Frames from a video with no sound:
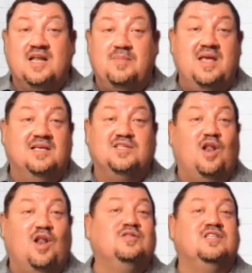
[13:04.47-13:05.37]
and be as
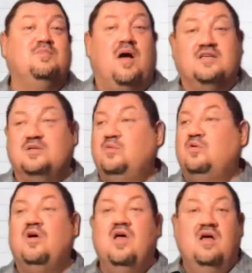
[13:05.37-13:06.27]
close as
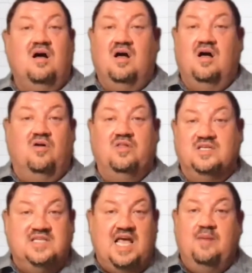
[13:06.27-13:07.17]
possible on the
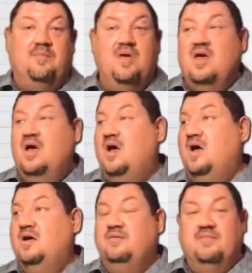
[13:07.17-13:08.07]
same
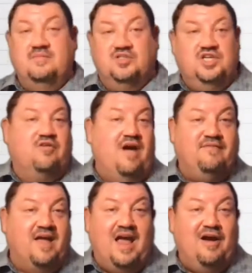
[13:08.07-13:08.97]

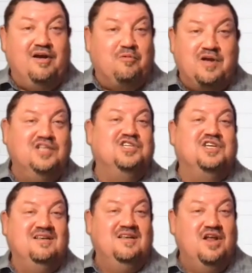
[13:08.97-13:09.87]
geographic area
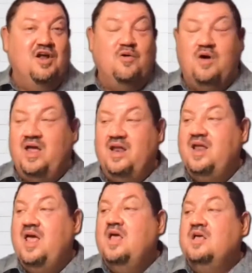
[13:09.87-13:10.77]
region, you know,
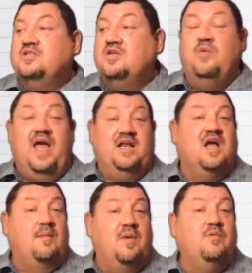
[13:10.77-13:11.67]
and so we had to
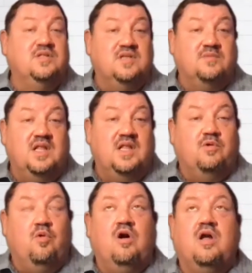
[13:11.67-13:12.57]
come up with something that would
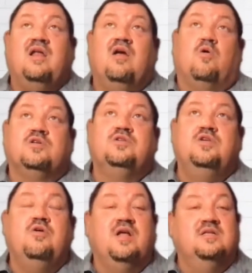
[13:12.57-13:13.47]
work. And of course,
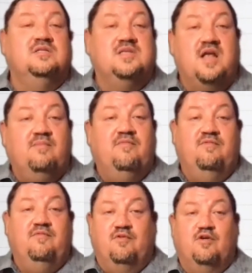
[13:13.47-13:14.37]
you can set up
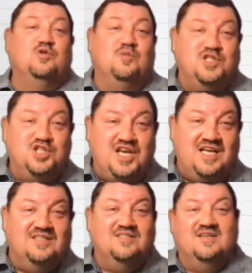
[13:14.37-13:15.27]
virtual
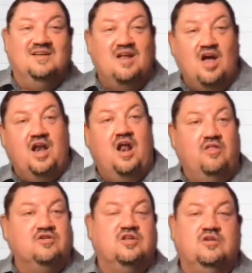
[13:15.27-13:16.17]
machines and
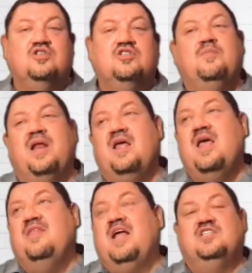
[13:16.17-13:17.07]
other solutions, but
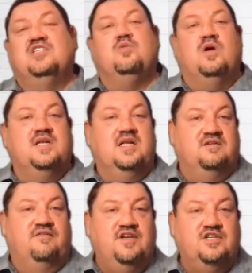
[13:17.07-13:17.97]
that just wasn't as
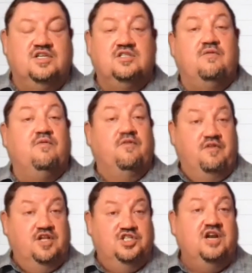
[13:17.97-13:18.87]
efficient. So
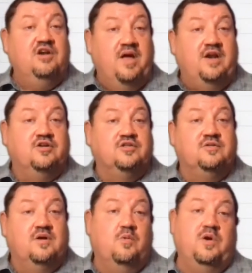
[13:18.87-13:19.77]
for the
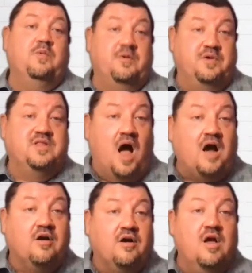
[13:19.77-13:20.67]
generators, we went with
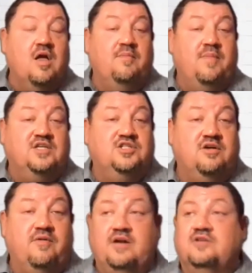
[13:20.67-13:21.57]
Docker-based
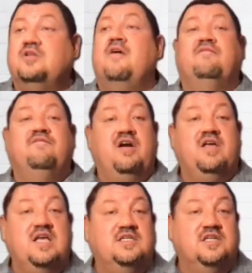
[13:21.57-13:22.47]
generators,
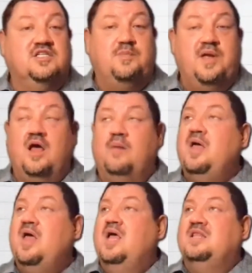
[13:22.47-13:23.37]
very easy to spin
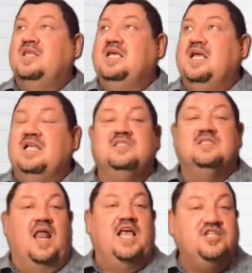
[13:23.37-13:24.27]
up. The
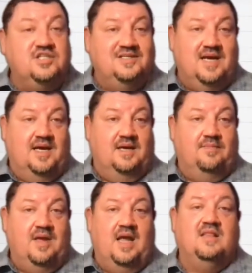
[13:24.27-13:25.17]
installation
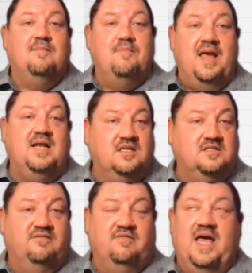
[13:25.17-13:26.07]
time and the
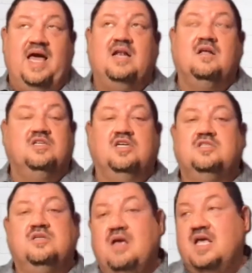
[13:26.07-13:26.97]
maintenance of that
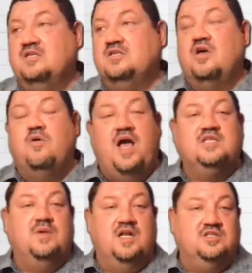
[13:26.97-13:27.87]
just is so
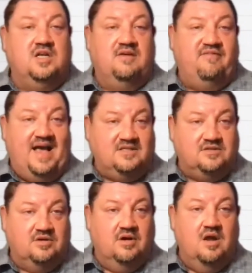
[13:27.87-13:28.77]
exponentially
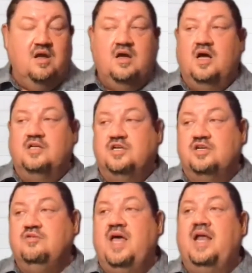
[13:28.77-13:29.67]
faster to
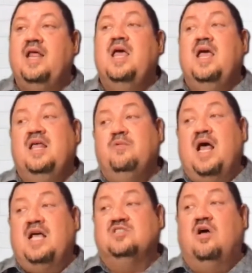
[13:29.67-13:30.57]
do that. And then when
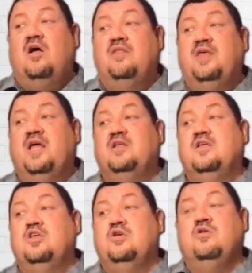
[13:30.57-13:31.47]
I saw that
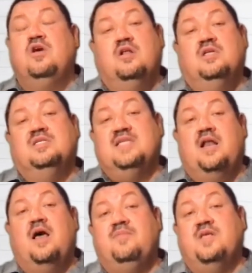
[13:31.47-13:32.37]
you could
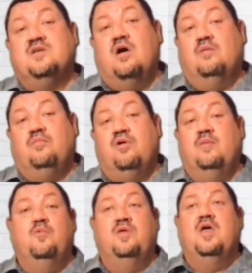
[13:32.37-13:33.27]
set up this
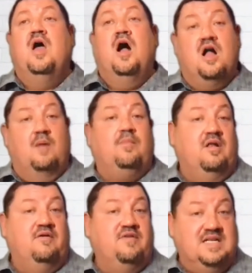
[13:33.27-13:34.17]
on-prem with a
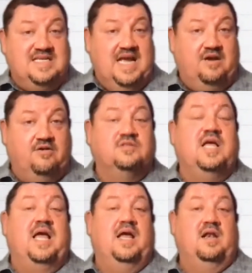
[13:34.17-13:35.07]
couple of containers
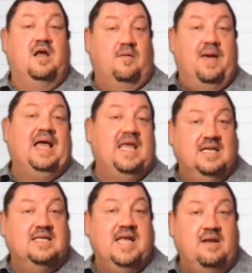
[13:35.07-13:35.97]
and a
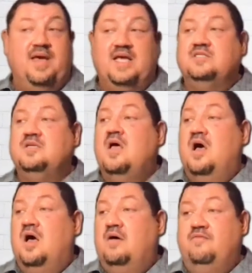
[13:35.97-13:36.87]
back-end database
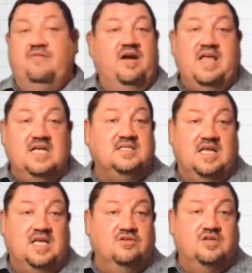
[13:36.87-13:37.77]
very
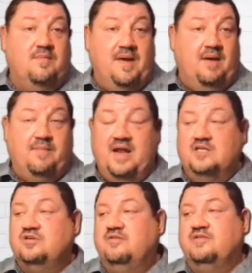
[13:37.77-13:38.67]
easily using a
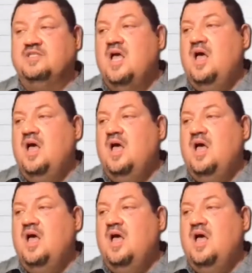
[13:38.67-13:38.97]
managed service,